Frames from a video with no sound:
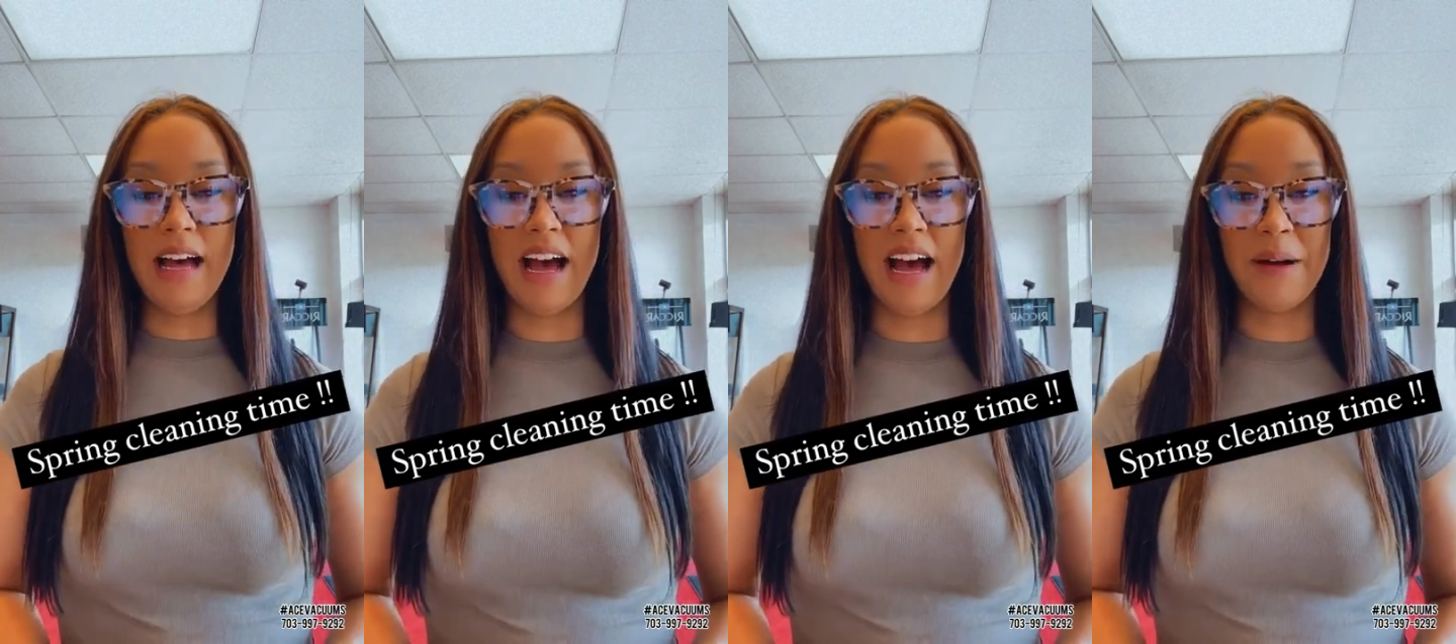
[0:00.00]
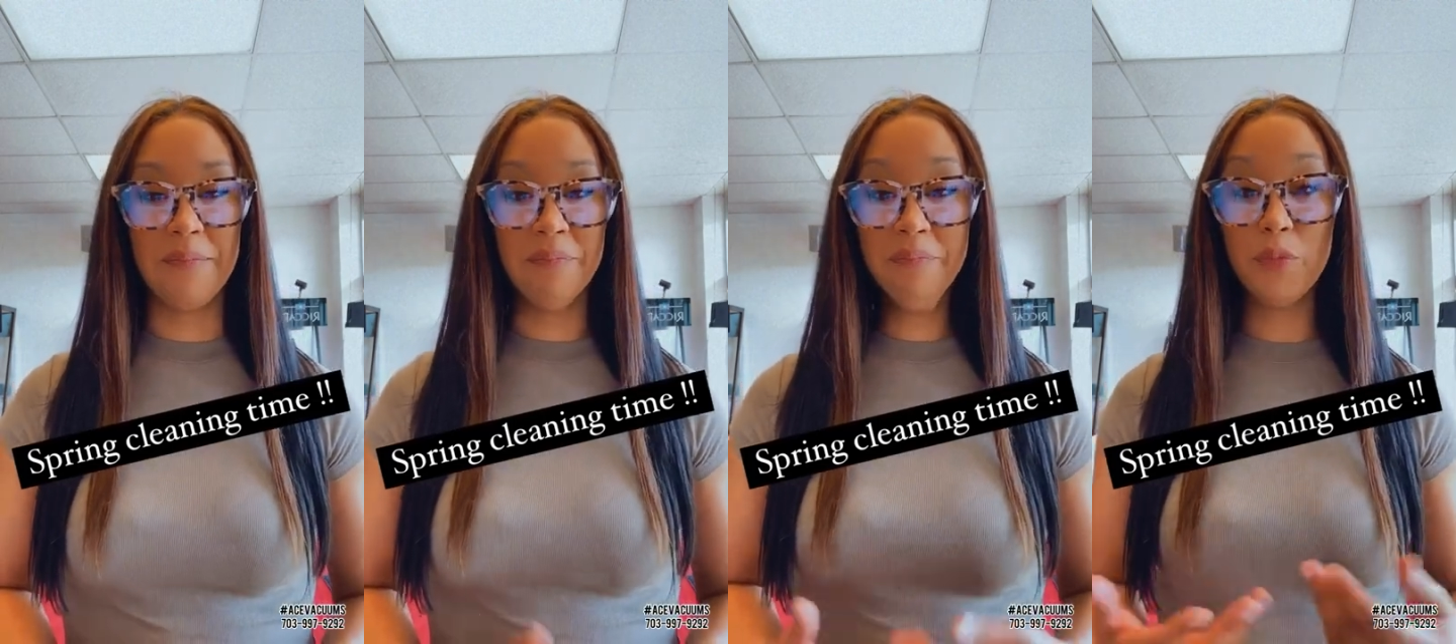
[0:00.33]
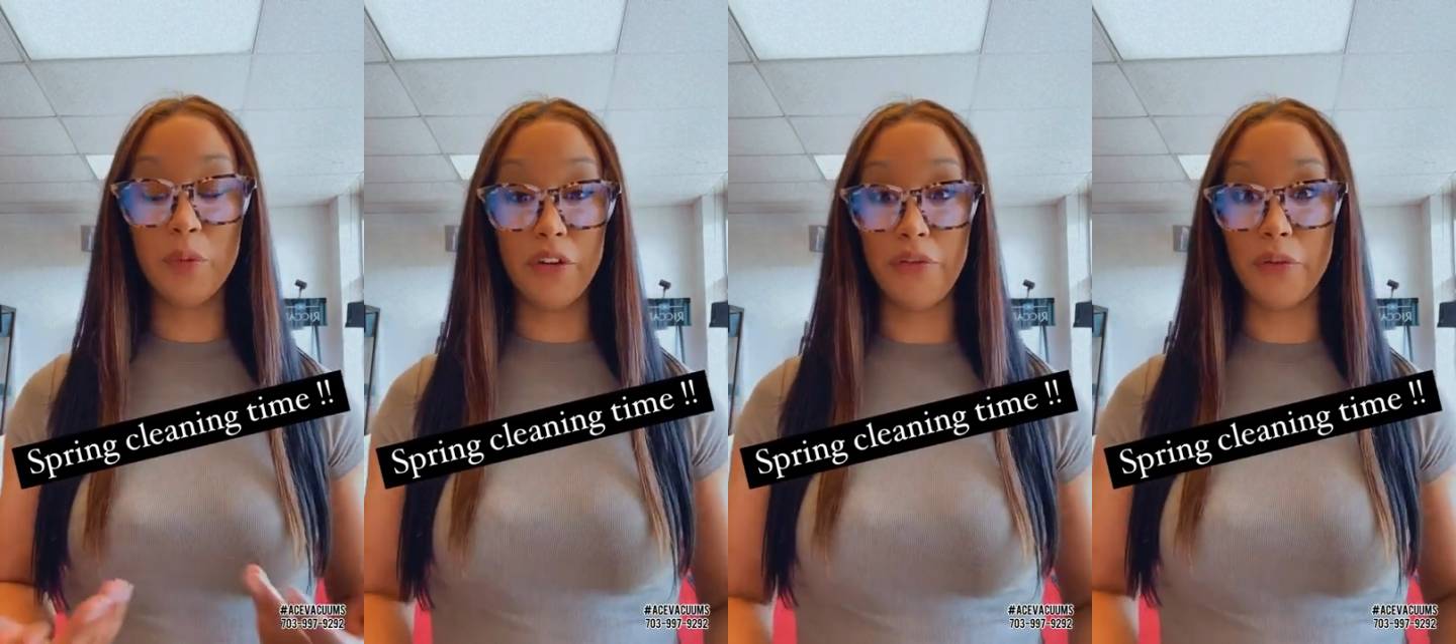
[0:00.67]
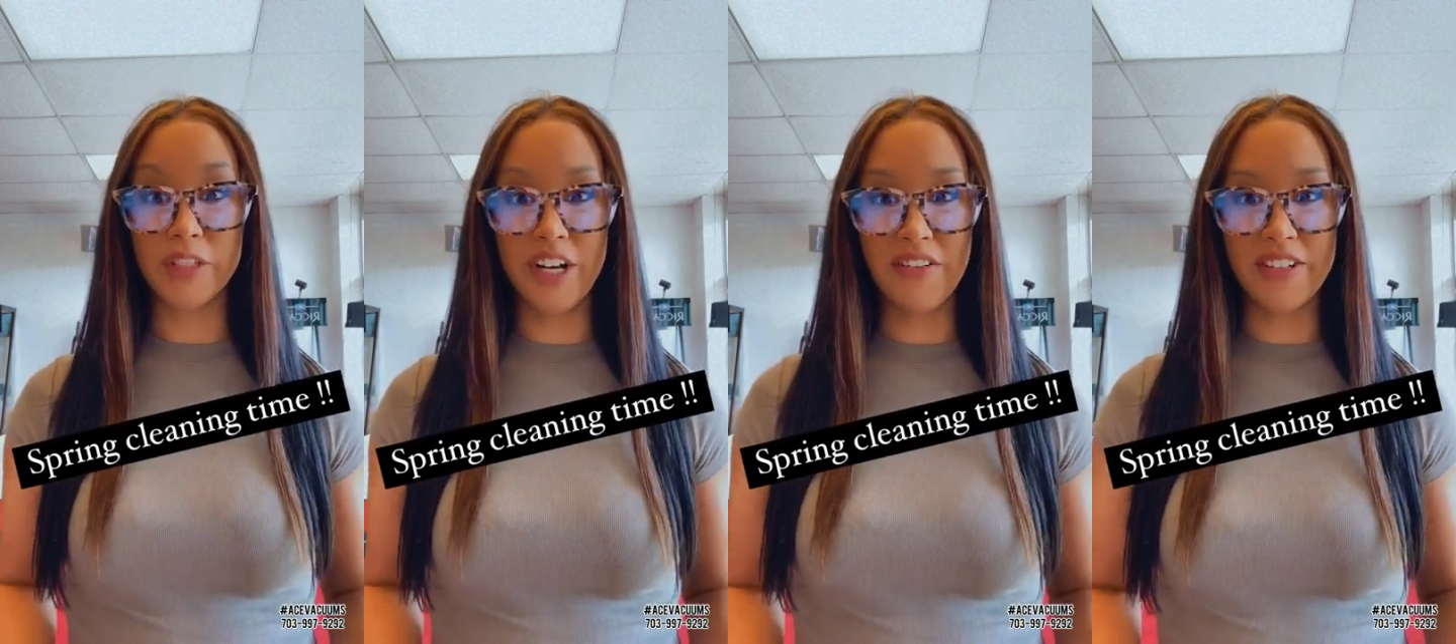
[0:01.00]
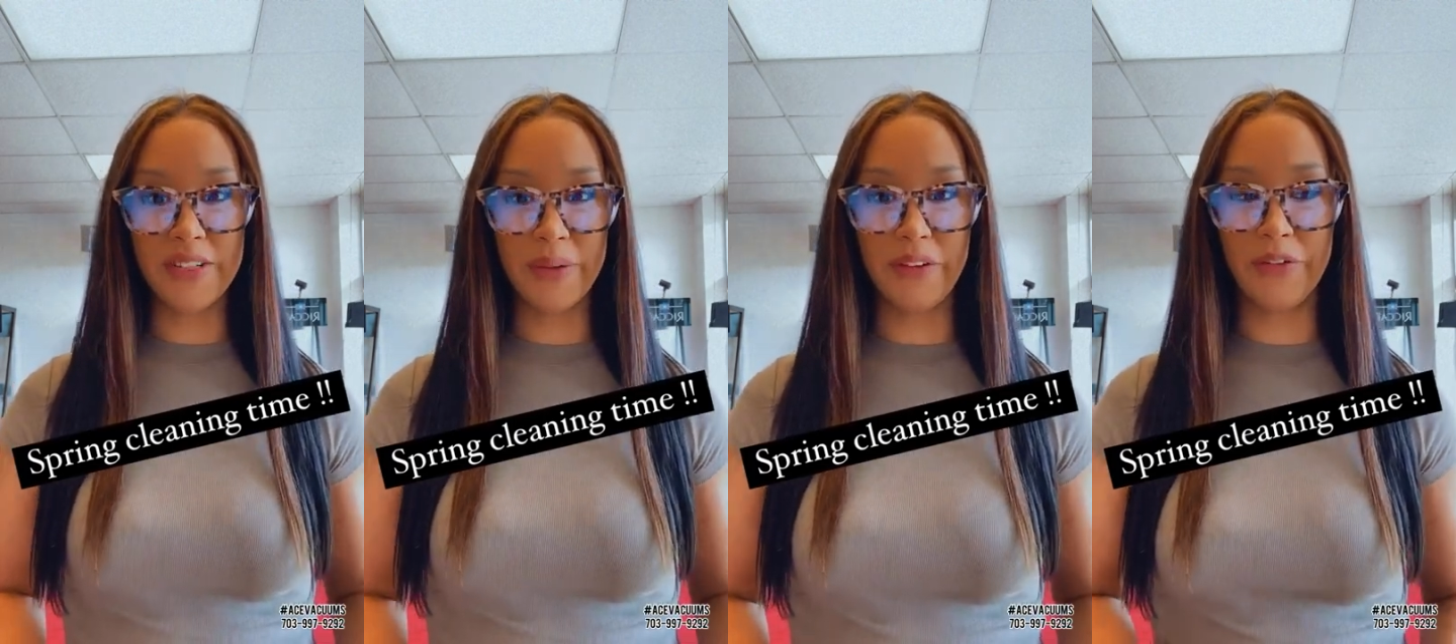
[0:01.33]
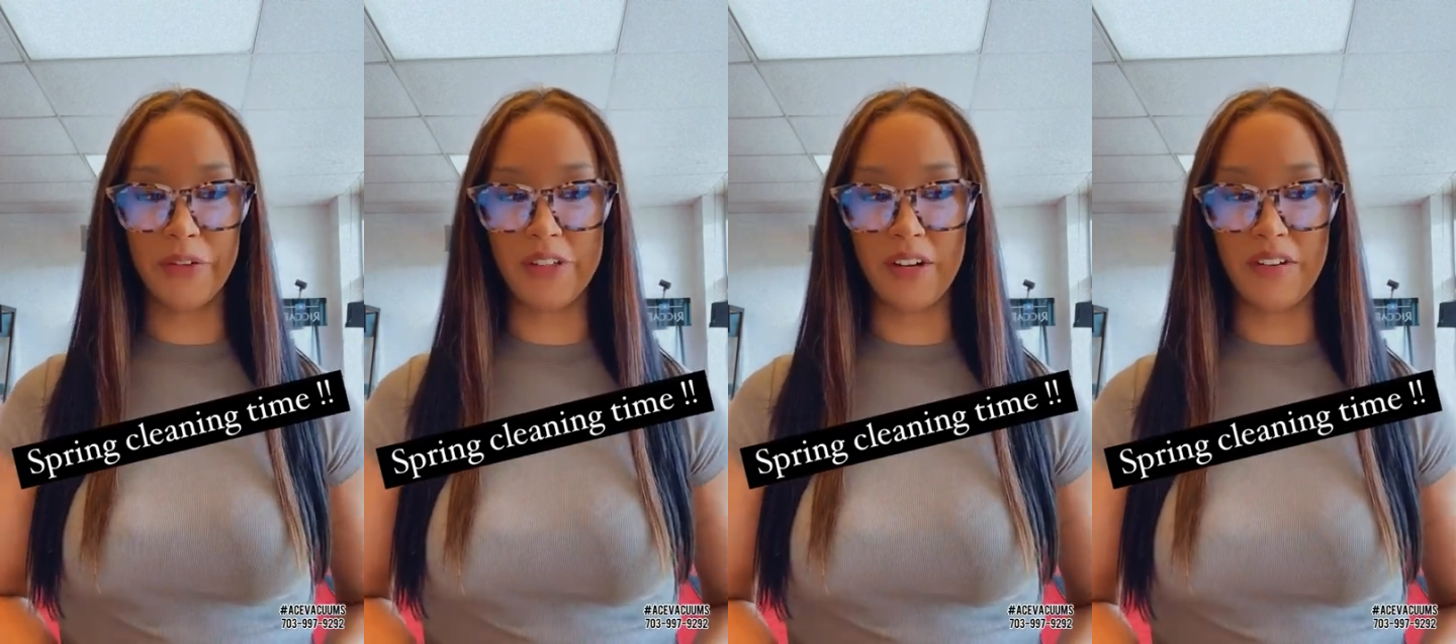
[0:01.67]
with a full service. So what a
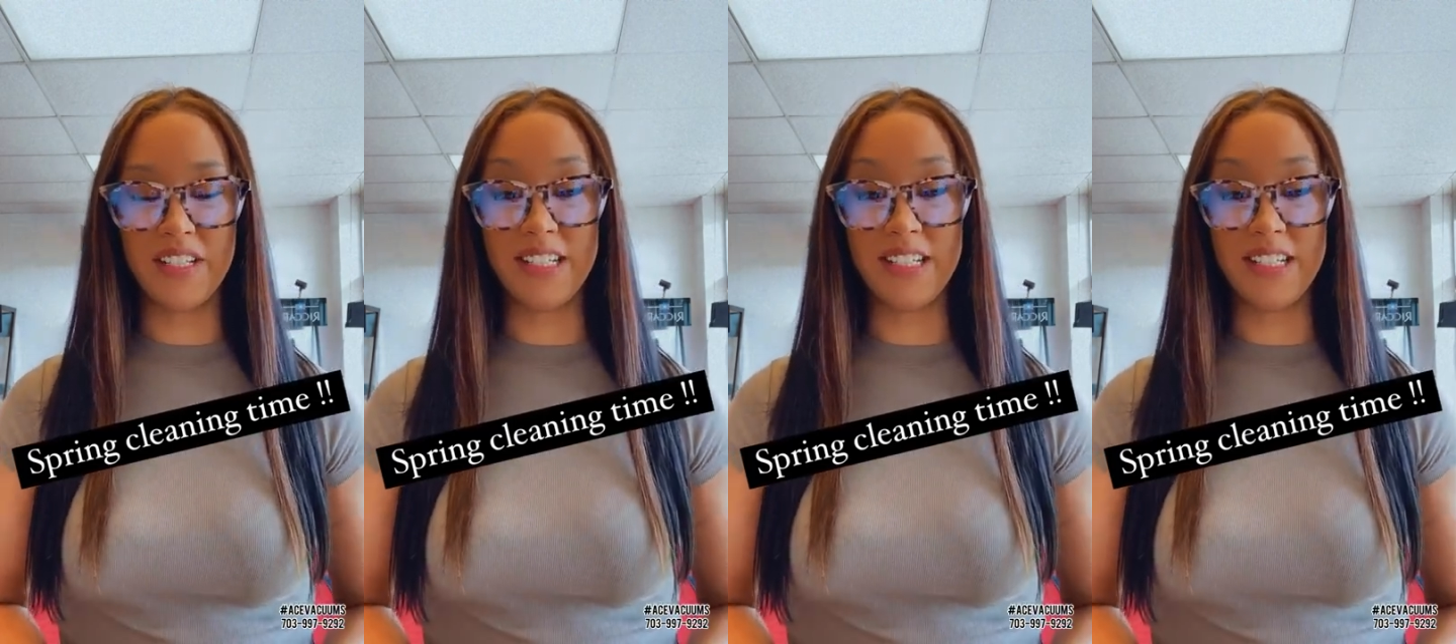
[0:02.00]
full service is,